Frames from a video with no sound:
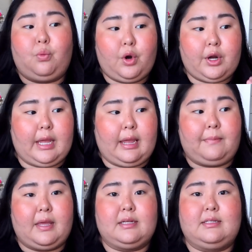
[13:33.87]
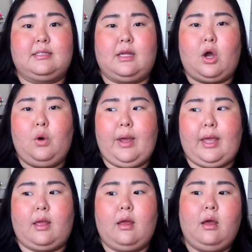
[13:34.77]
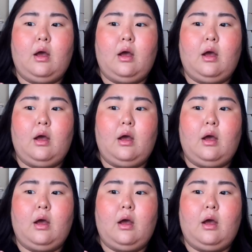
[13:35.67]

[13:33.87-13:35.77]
working because it's like, oh wait,